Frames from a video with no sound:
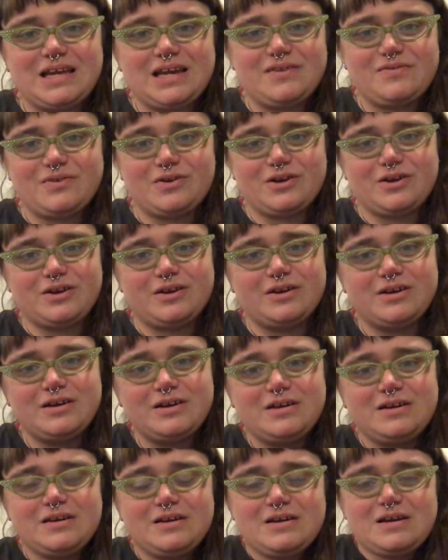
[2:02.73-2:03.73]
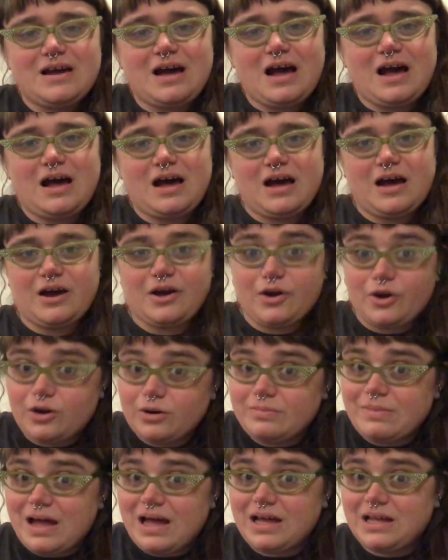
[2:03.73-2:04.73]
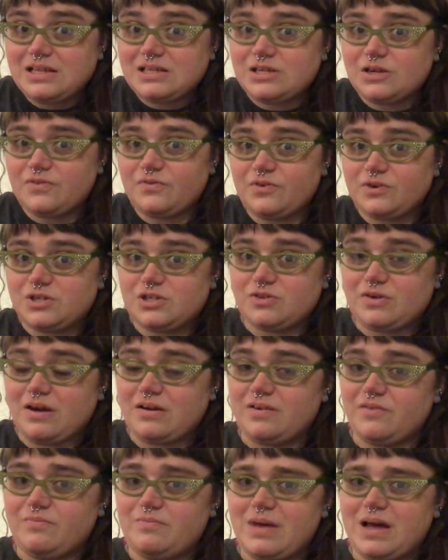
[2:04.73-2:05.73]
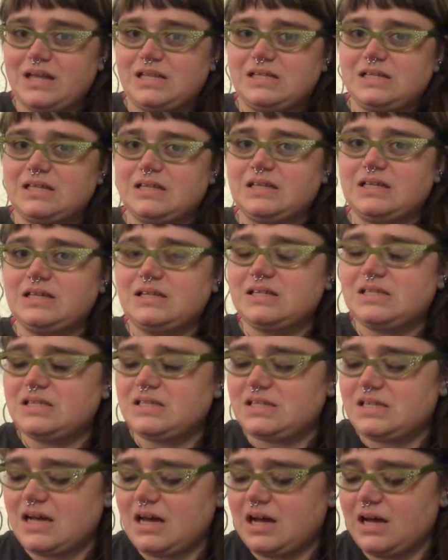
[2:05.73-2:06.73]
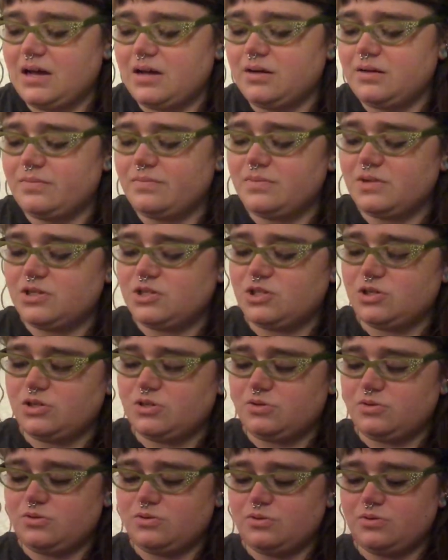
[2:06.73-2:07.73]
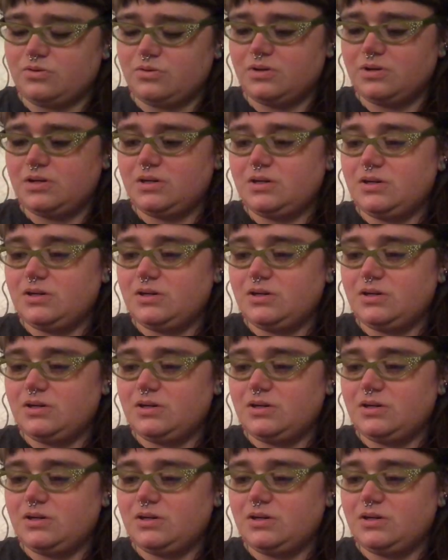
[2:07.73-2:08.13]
gave her her meds, her first round of meds at least, to